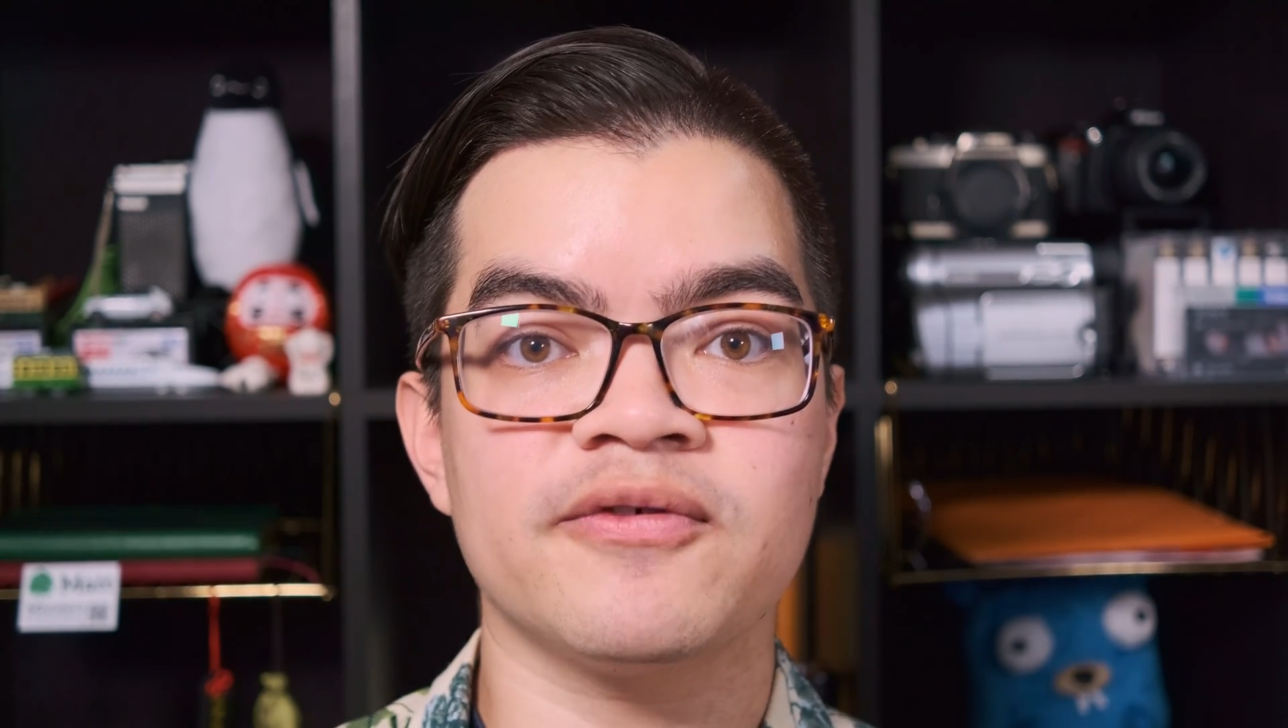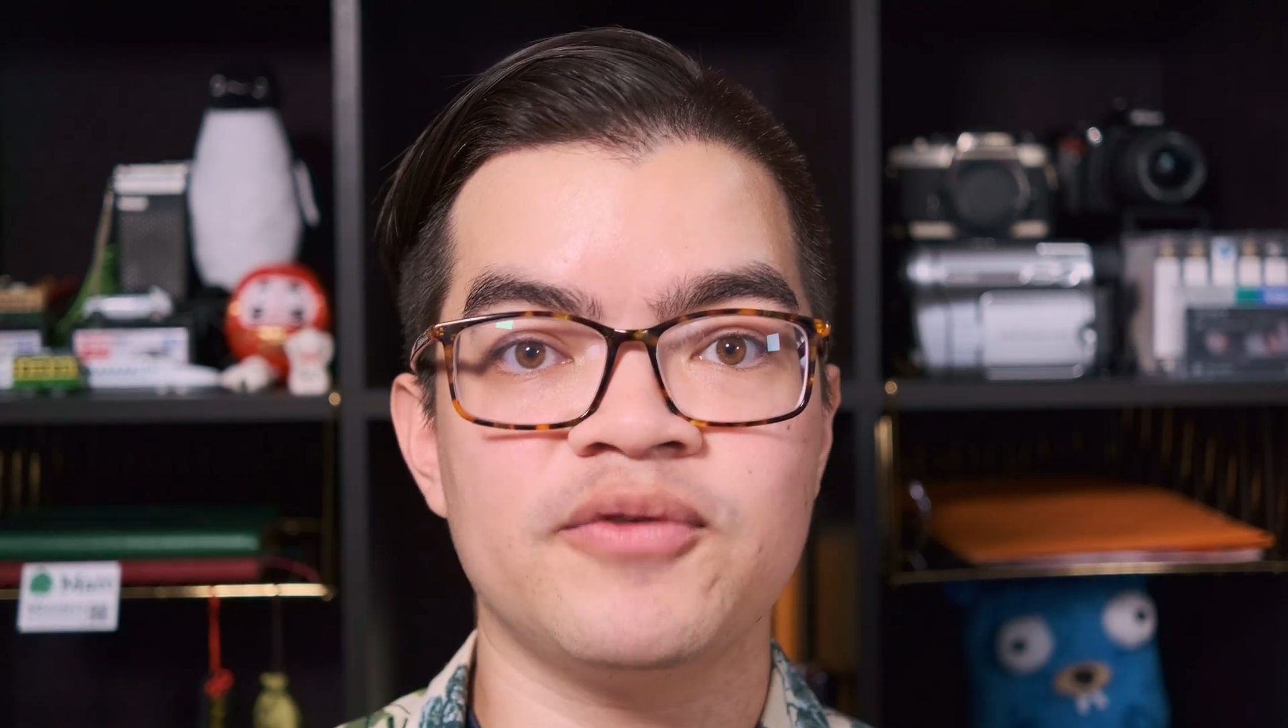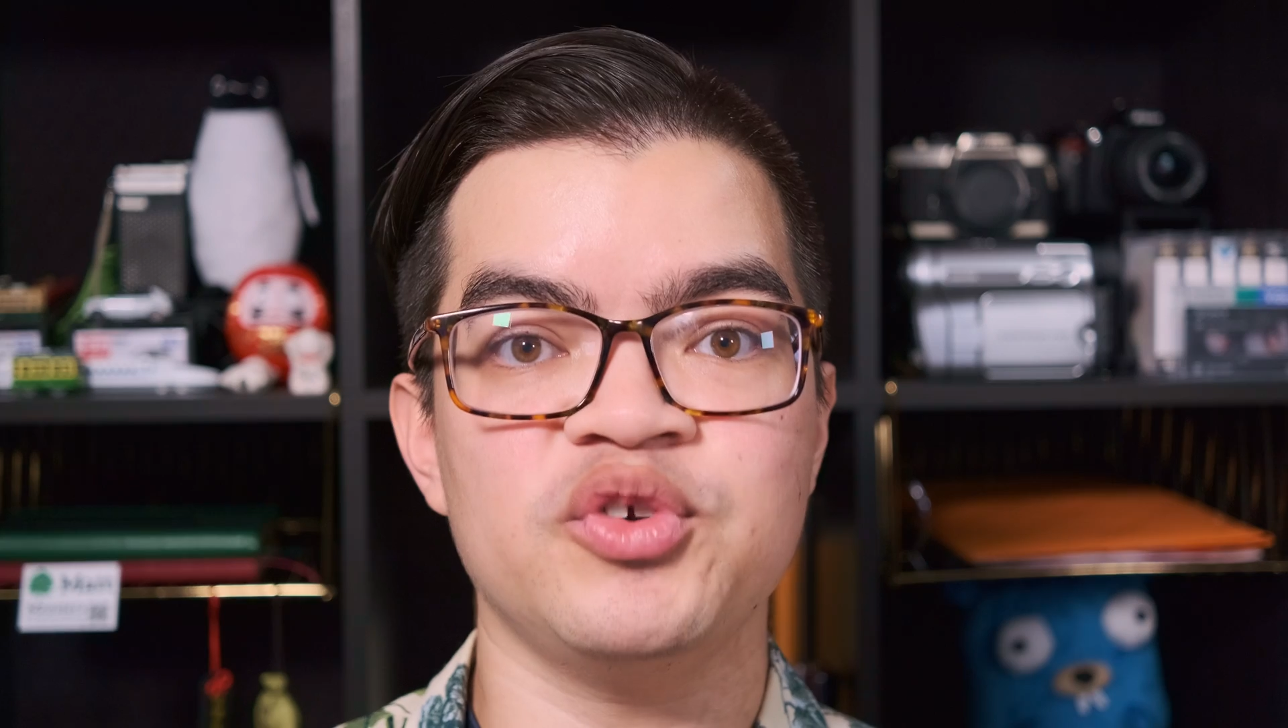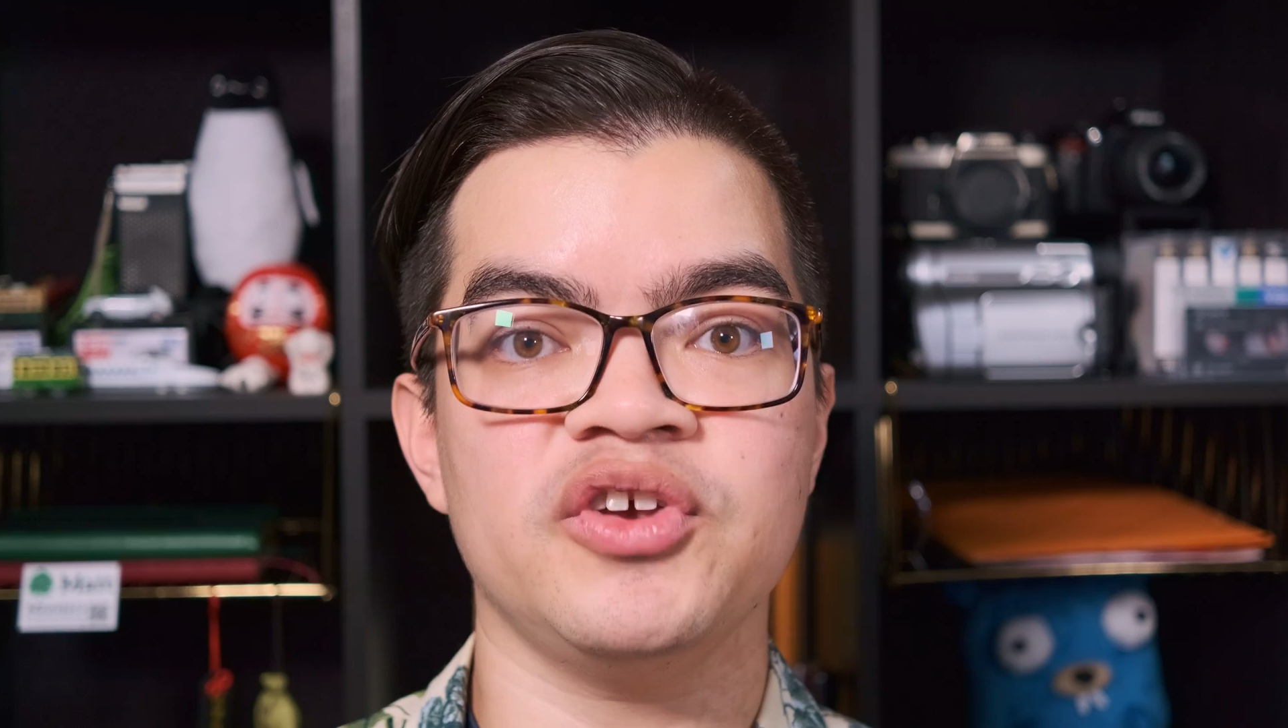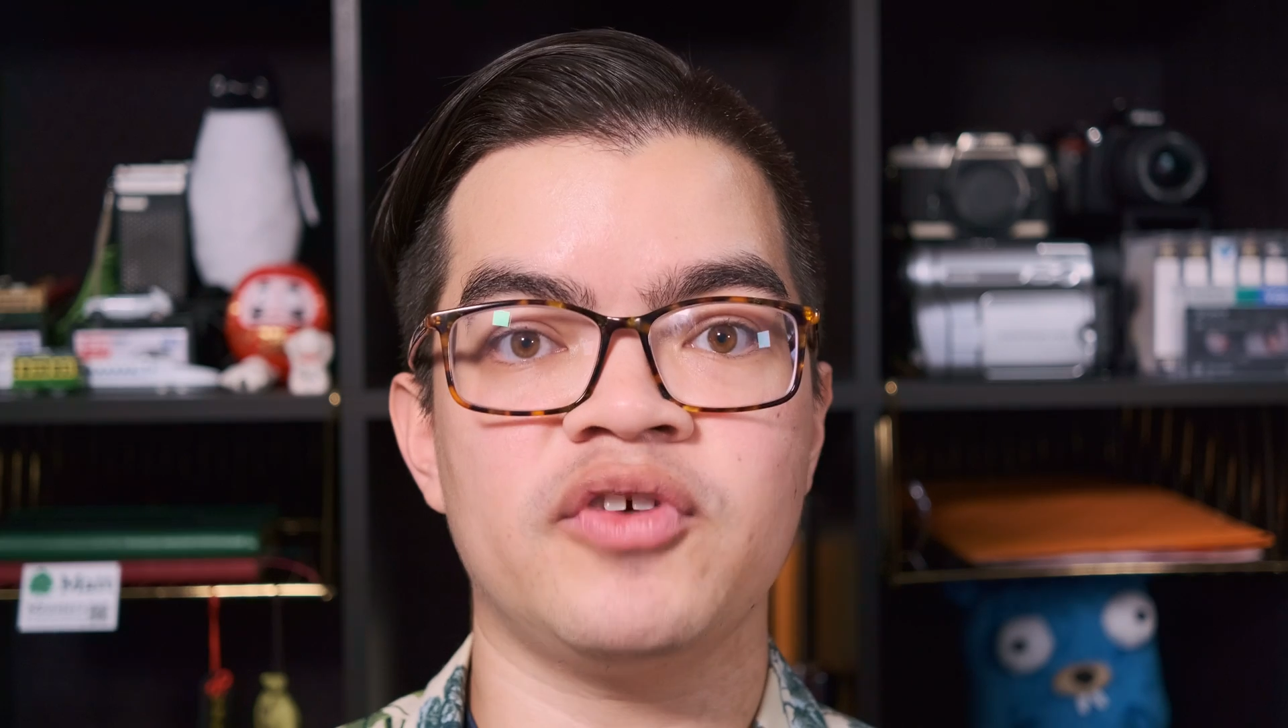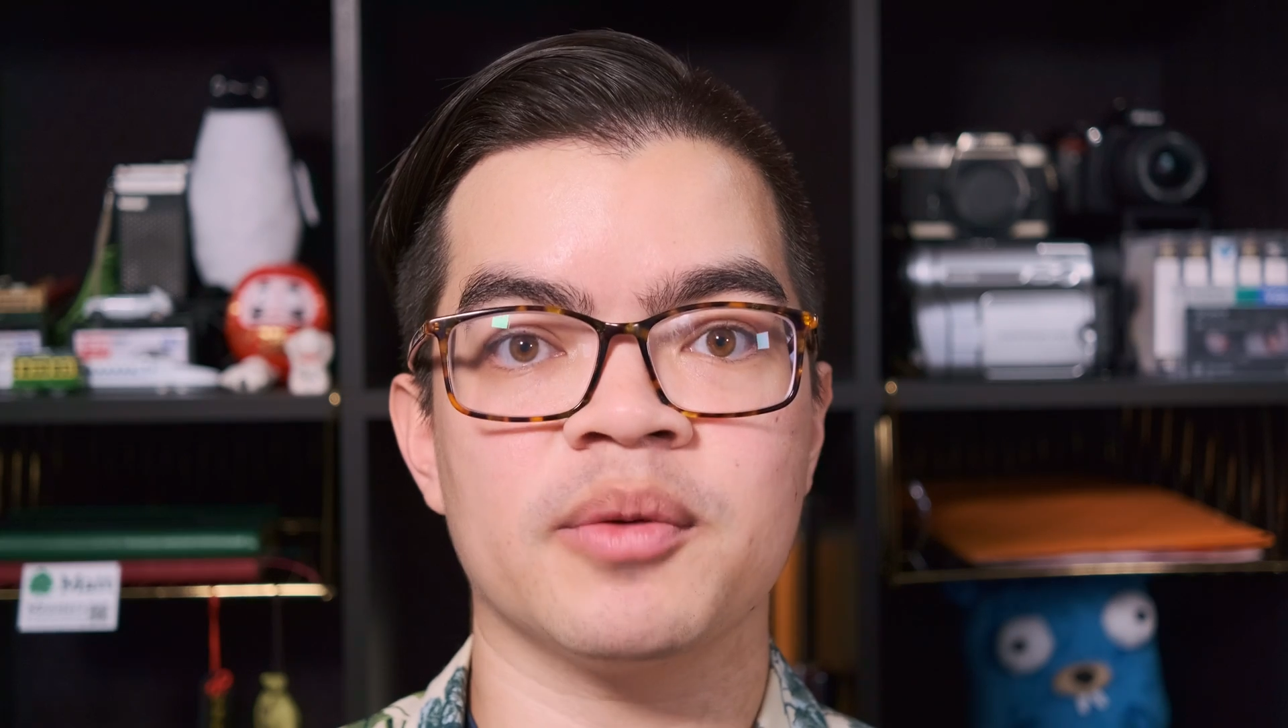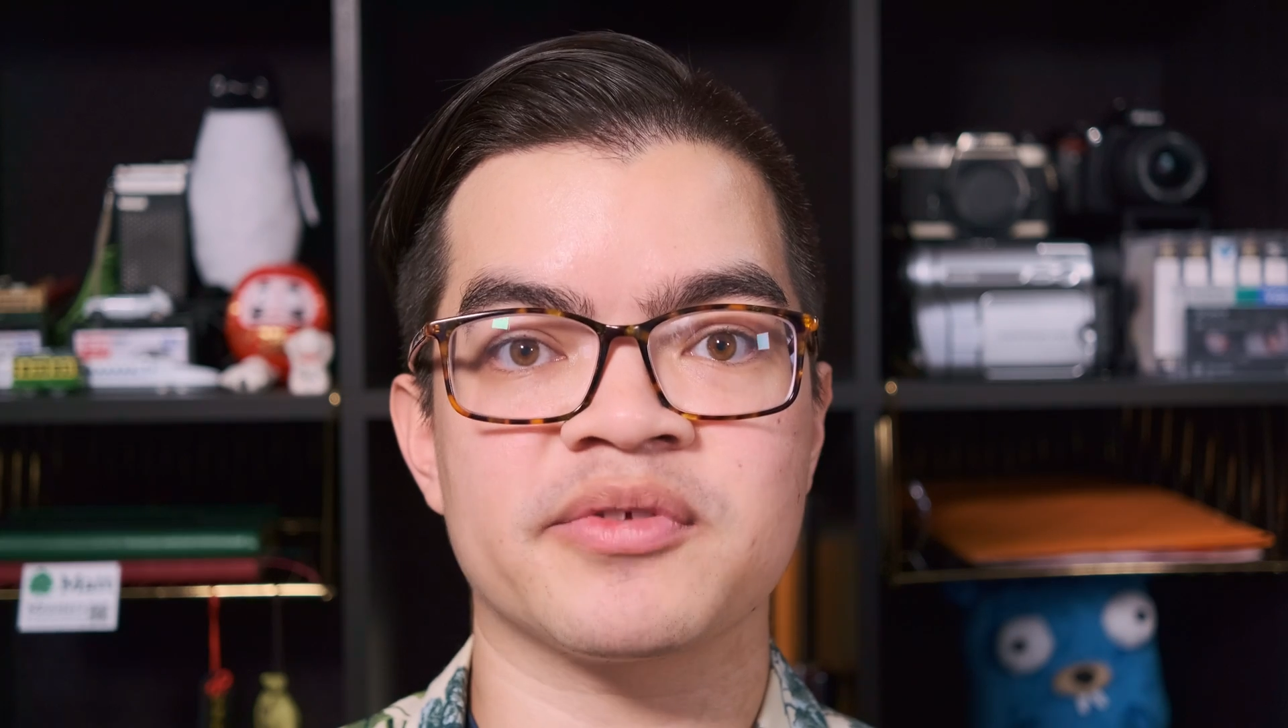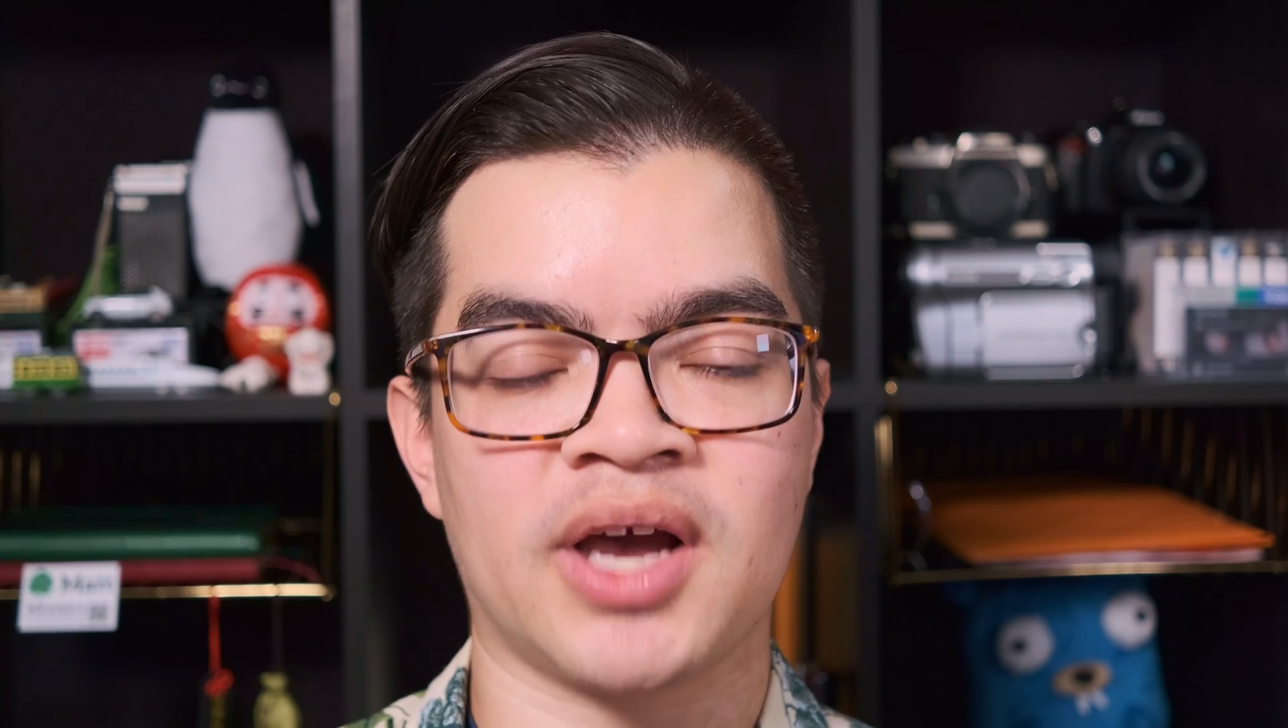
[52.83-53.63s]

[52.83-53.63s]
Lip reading: Fujifilm's